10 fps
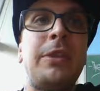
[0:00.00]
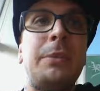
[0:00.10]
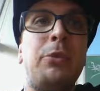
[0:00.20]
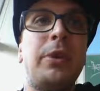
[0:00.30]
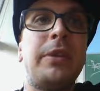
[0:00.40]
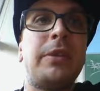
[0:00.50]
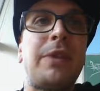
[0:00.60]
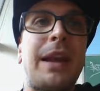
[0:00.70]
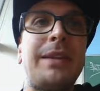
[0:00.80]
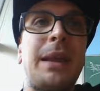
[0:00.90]
The importance
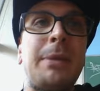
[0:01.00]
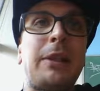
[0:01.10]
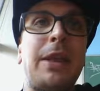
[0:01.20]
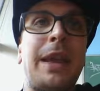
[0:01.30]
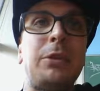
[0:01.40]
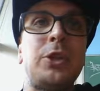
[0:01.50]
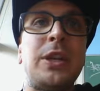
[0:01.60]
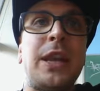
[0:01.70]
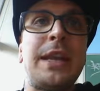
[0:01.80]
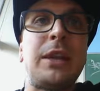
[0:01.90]
of academic language
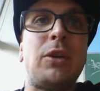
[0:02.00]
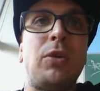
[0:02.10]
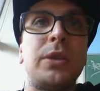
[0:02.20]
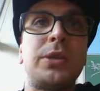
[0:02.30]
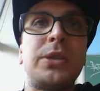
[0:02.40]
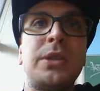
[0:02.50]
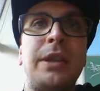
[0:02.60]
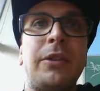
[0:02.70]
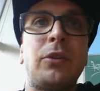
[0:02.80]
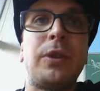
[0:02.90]
in any course
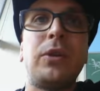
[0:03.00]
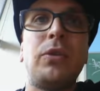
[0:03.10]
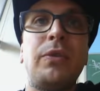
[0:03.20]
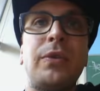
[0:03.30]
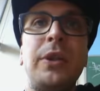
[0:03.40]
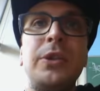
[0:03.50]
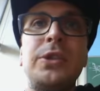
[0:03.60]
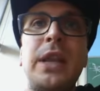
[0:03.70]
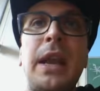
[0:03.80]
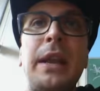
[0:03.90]
is critical for
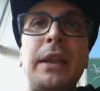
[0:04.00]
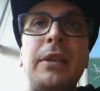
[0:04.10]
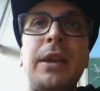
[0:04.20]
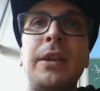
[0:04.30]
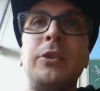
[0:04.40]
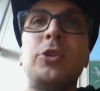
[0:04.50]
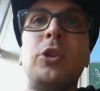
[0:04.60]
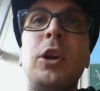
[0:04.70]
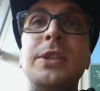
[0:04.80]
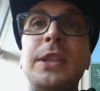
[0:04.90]
understanding and
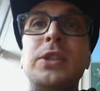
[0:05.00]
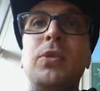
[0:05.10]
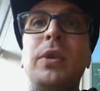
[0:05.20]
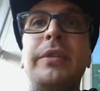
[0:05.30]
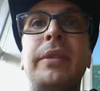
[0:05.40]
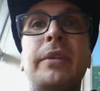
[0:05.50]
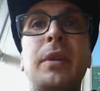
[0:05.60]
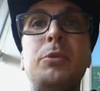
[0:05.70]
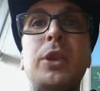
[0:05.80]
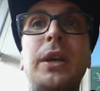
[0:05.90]
strong discourse in a
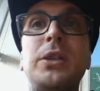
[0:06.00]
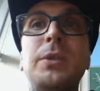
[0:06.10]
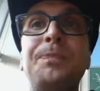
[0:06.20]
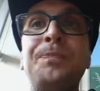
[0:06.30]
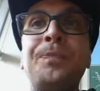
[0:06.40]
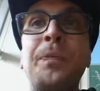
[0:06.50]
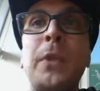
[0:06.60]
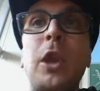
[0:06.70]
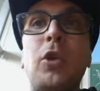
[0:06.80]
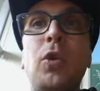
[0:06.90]
subject.
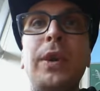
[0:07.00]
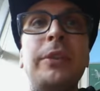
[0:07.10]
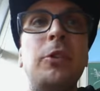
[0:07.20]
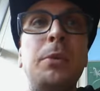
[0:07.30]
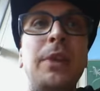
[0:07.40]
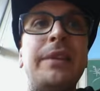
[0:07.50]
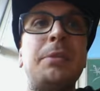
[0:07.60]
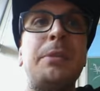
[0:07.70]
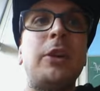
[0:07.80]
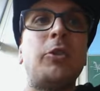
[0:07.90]
According to
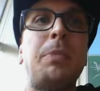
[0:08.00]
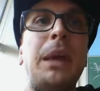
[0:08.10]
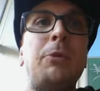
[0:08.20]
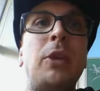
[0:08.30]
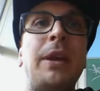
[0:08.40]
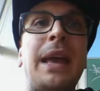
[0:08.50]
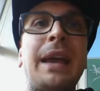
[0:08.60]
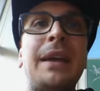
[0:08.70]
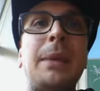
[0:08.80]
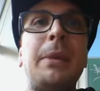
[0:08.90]
Melissa Barrow's paper on
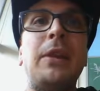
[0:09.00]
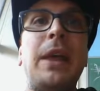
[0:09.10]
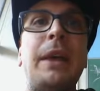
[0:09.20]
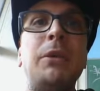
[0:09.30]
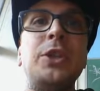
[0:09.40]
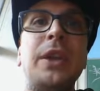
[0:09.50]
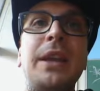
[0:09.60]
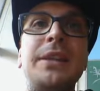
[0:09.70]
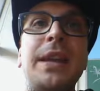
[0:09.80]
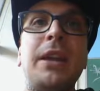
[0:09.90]
academic language, it
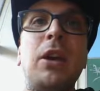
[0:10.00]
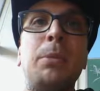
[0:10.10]
can take